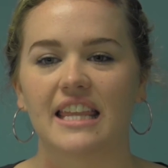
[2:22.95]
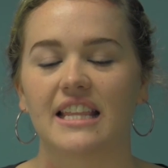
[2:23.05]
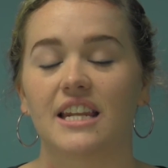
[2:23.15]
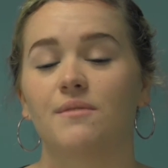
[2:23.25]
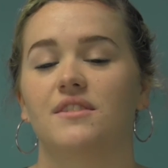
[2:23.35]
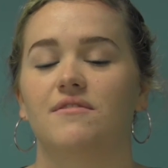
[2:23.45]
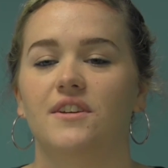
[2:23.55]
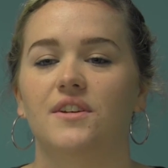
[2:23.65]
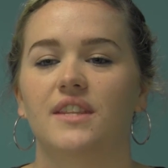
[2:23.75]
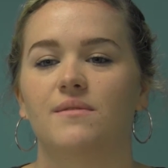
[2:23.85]
think that it was a
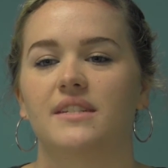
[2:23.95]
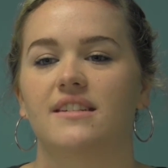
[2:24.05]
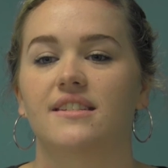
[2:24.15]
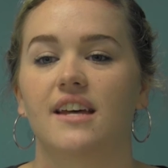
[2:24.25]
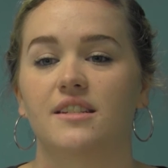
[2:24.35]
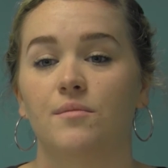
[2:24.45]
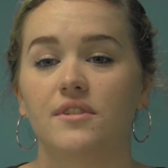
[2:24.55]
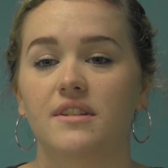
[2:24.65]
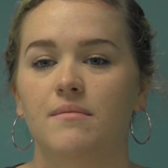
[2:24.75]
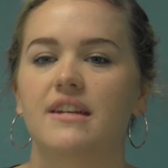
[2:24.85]
field that was
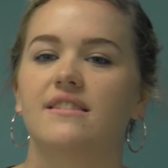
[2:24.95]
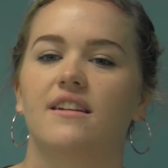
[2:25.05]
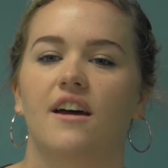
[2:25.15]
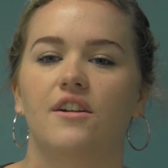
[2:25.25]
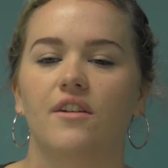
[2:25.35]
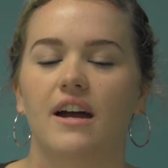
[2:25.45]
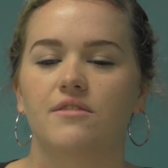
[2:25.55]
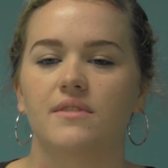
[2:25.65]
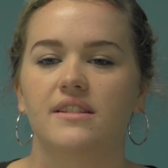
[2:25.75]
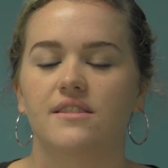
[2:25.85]
accessible to me as an
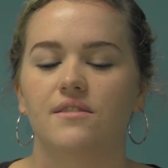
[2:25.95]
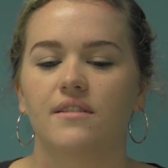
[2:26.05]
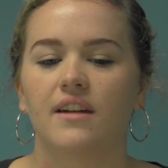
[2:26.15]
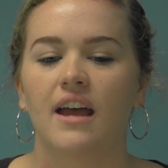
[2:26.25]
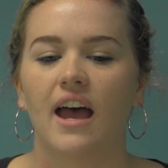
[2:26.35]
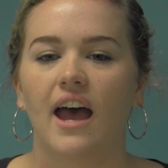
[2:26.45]
undergraduate student,